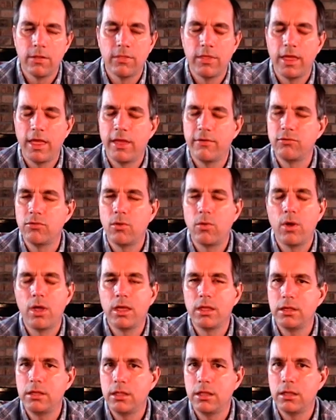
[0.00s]
They have no
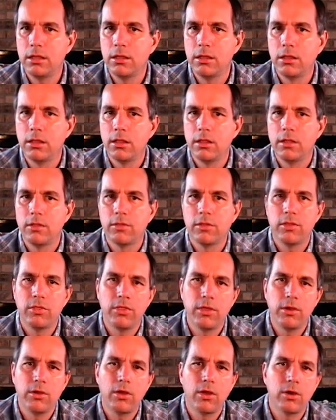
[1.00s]
idea that
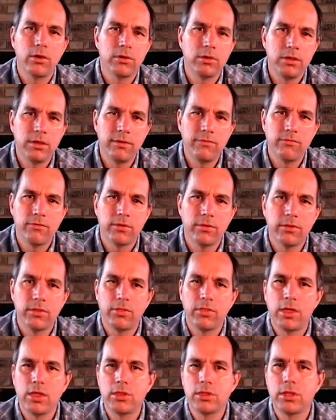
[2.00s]
they are different, that
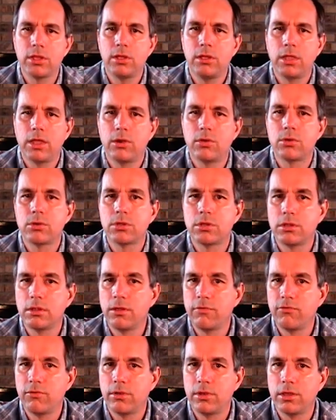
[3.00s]
they see letters
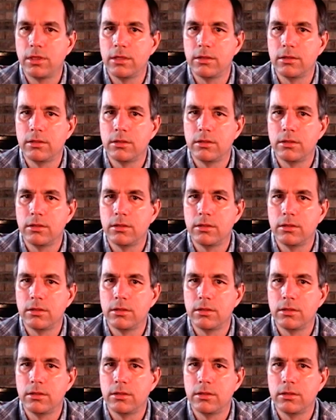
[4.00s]
differently.